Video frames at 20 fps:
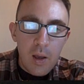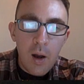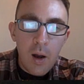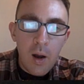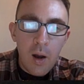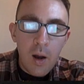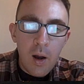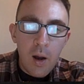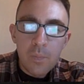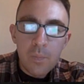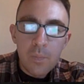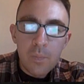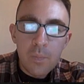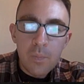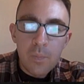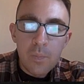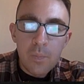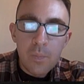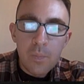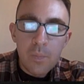
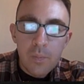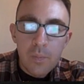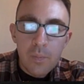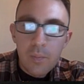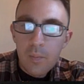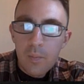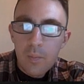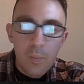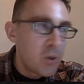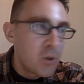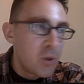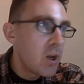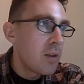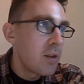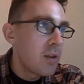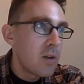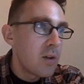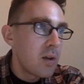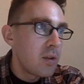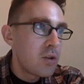But yeah,
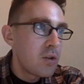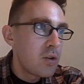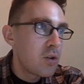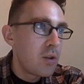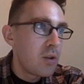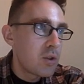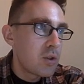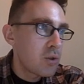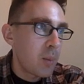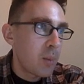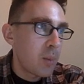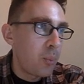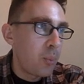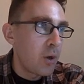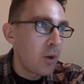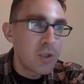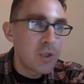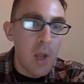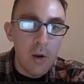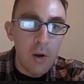these are like
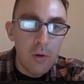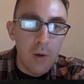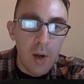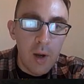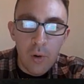pretty standard,